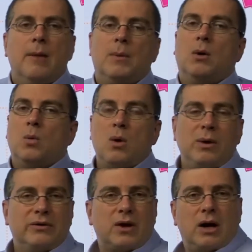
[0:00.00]
But when
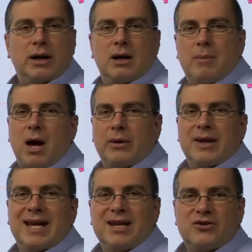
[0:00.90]
we're talking about
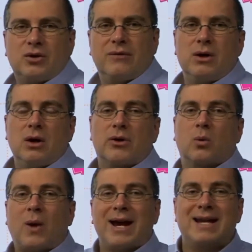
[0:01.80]
the history of the Earth,
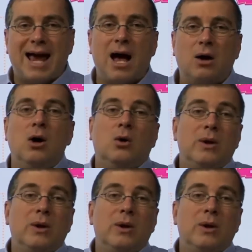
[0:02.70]
right now,